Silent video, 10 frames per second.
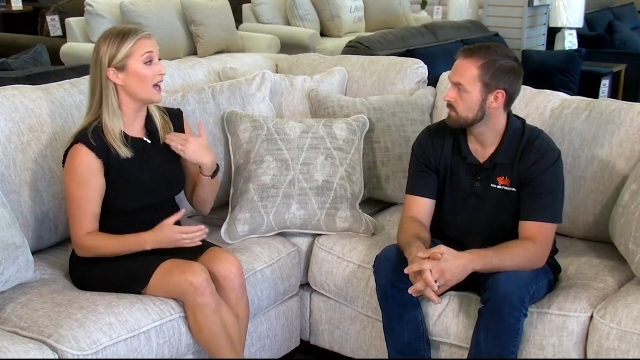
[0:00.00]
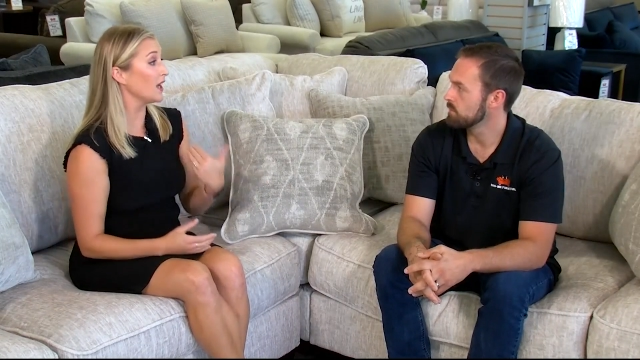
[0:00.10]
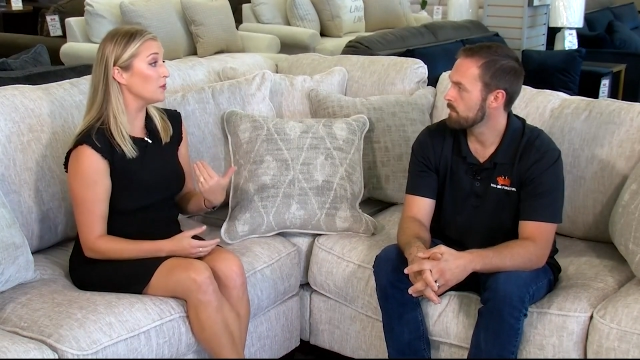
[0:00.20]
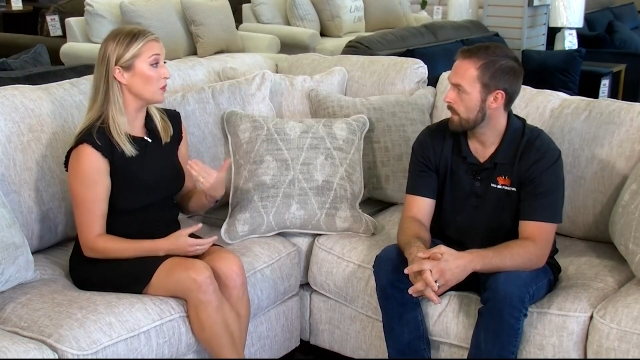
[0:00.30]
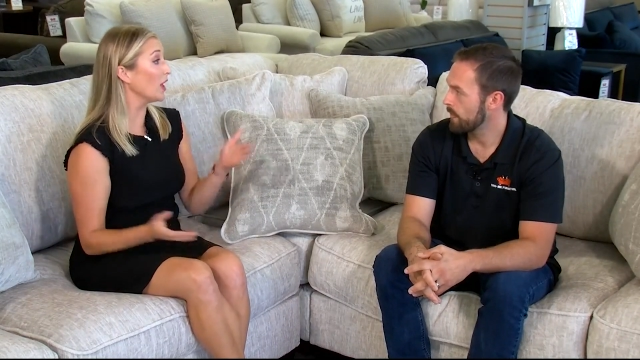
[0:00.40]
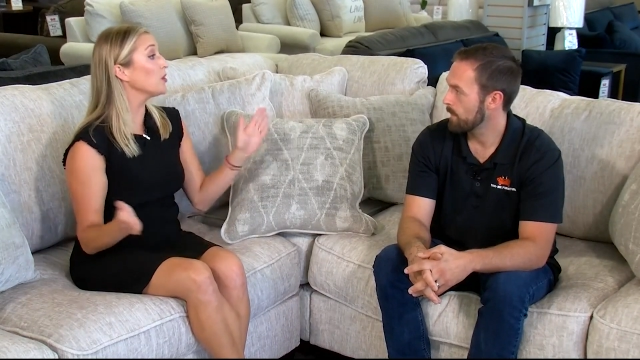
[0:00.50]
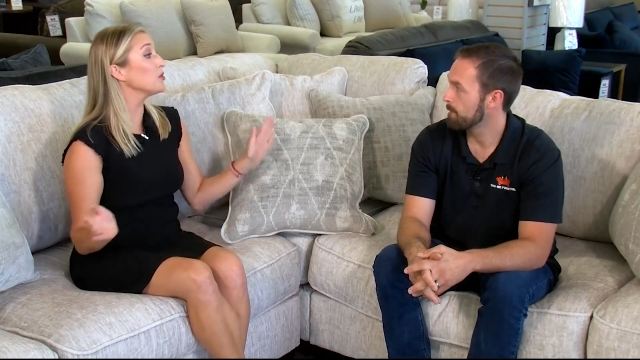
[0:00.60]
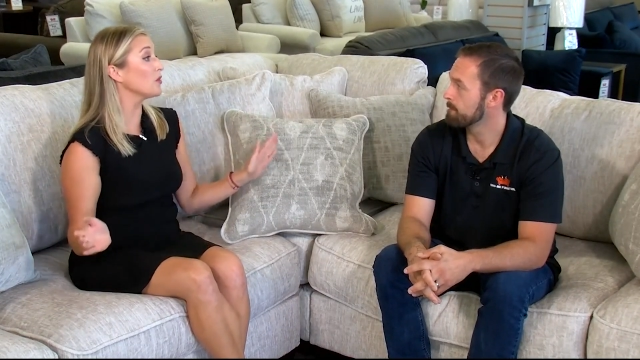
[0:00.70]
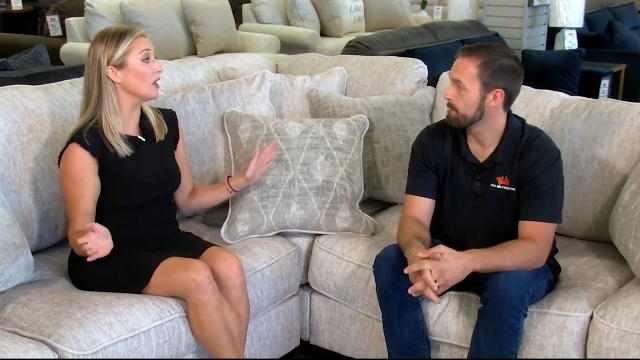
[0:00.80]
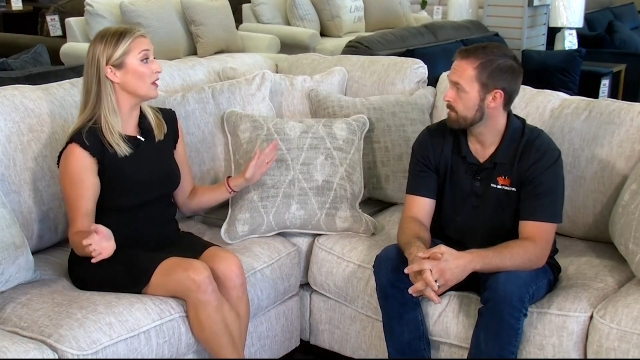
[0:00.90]
Speaker 1: I, when I
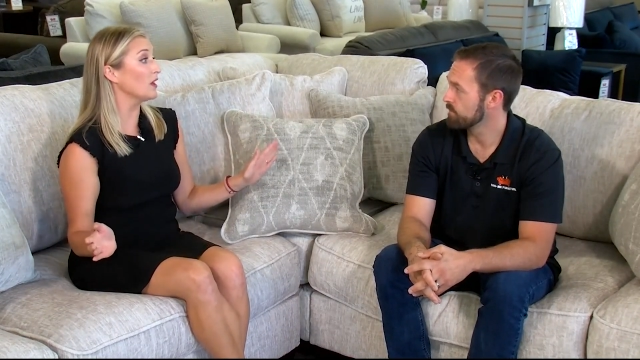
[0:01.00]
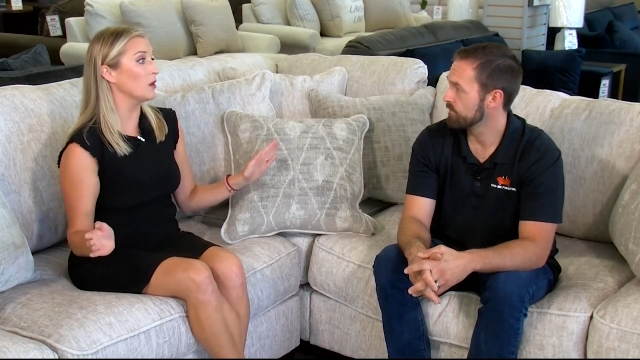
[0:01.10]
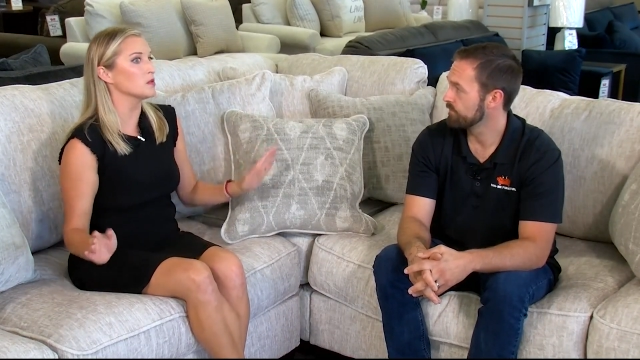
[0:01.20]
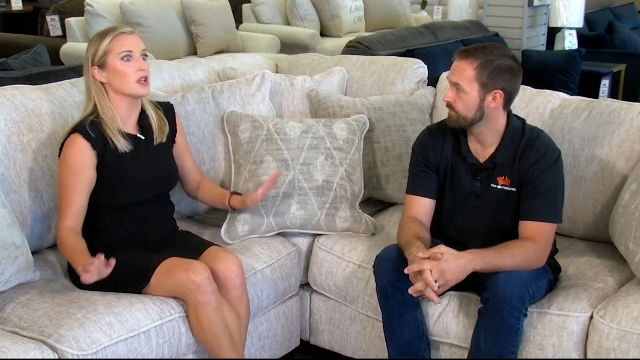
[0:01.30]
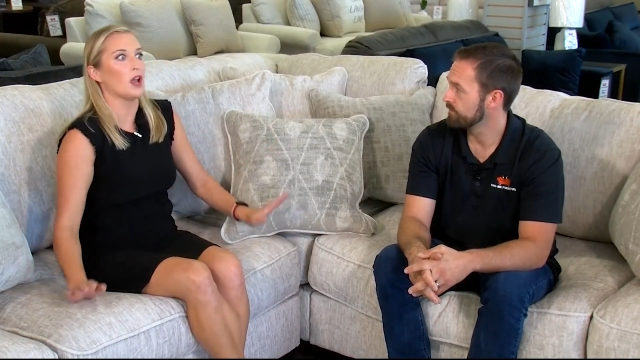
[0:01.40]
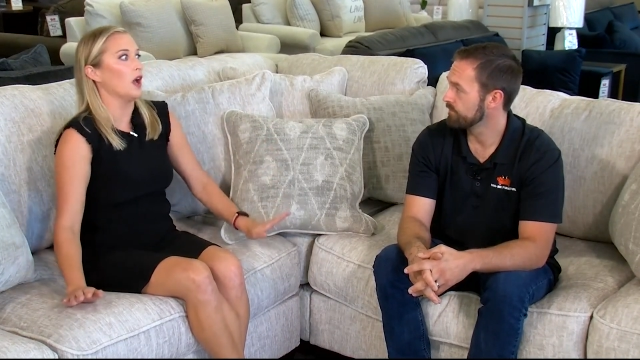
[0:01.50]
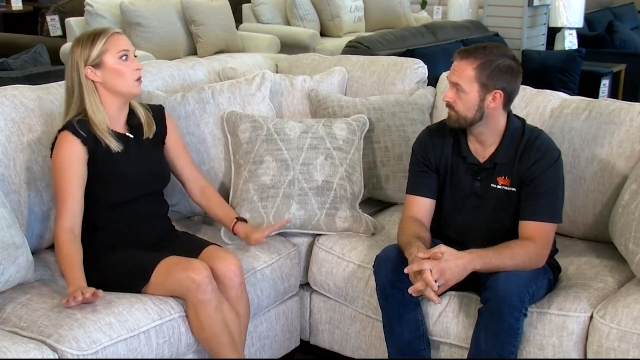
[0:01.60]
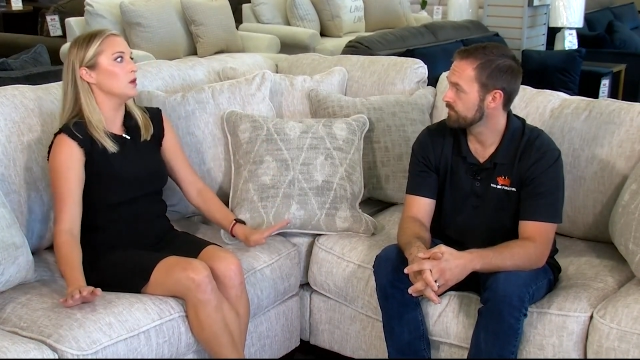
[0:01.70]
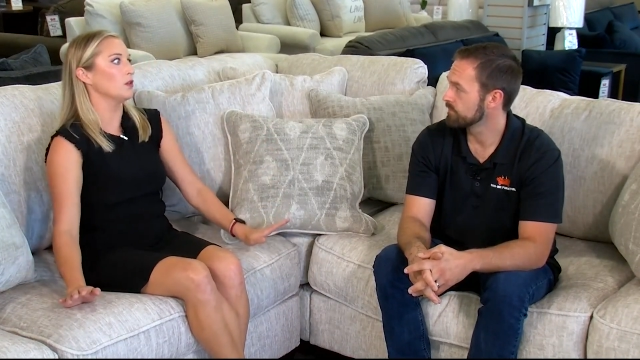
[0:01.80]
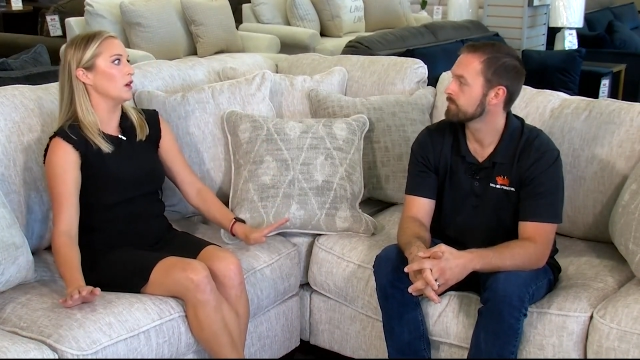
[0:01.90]
heard credit, I was like, I
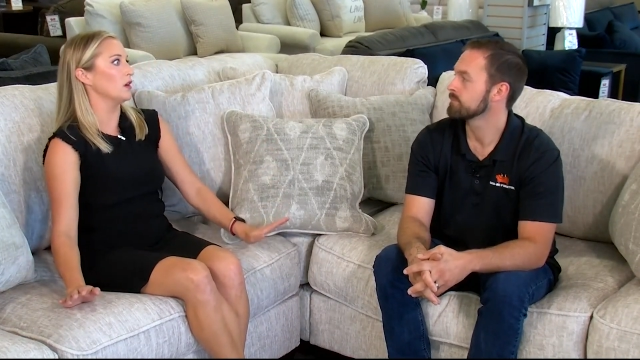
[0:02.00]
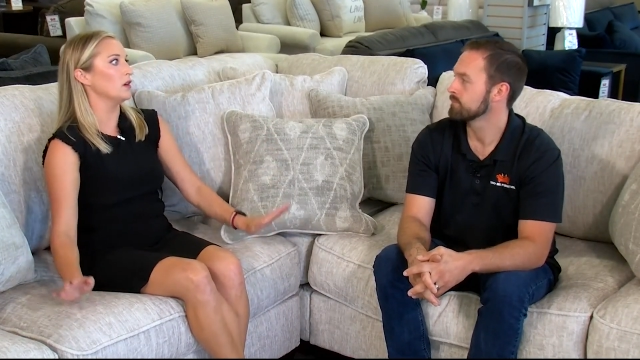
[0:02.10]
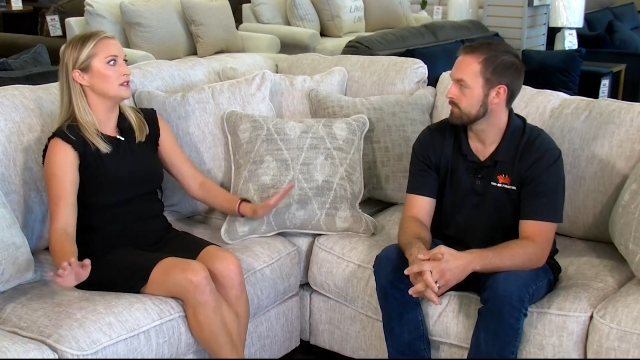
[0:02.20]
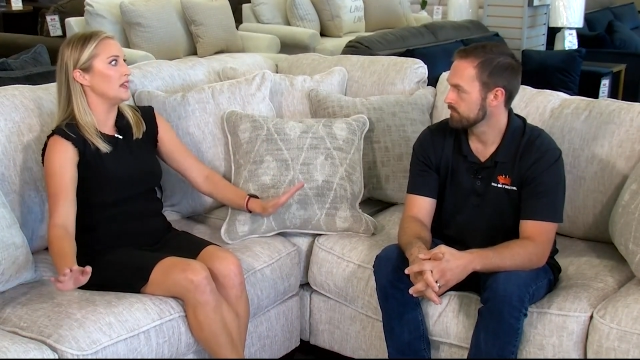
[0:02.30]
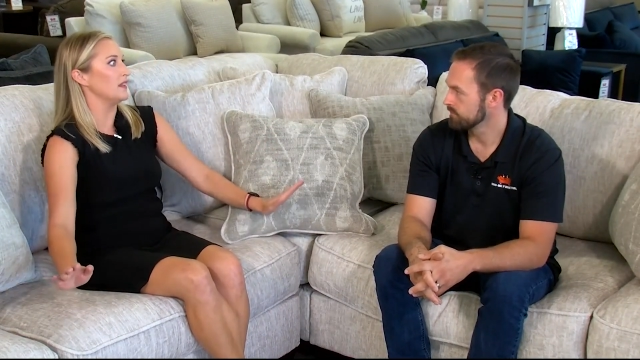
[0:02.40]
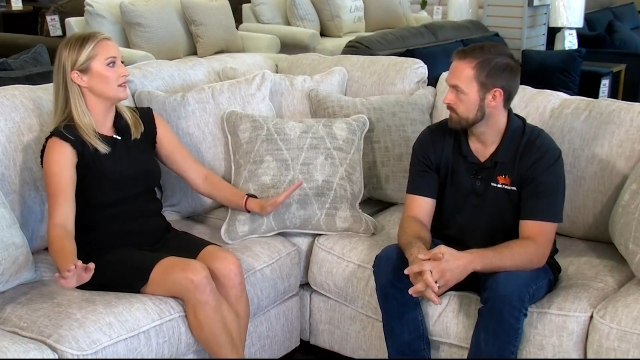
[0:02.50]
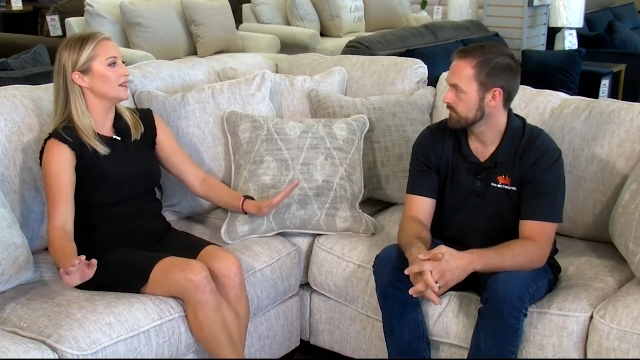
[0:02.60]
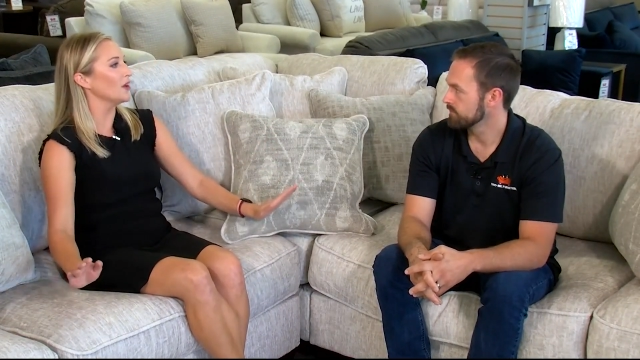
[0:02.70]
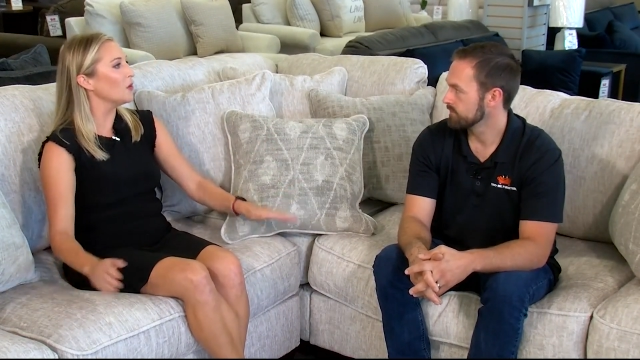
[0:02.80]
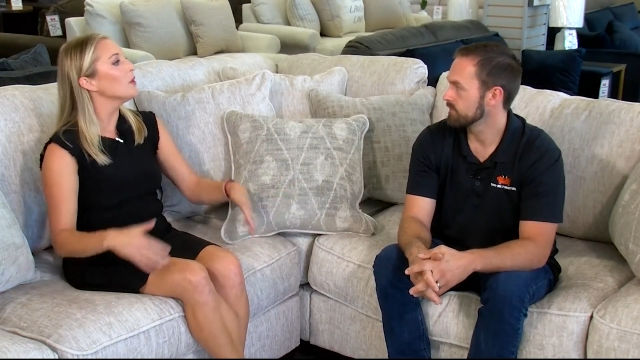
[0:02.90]
don't want a credit card, debt,
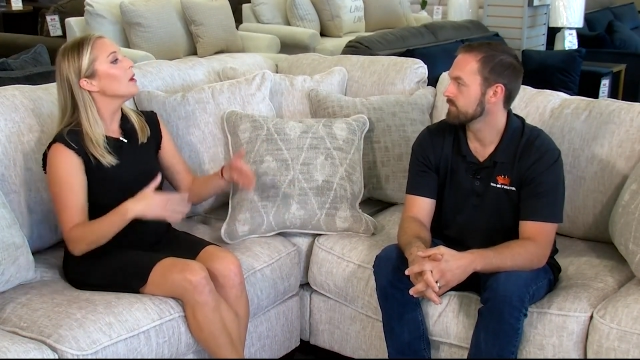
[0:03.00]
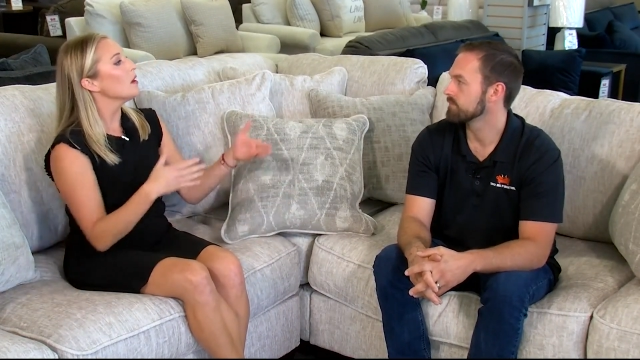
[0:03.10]
you know.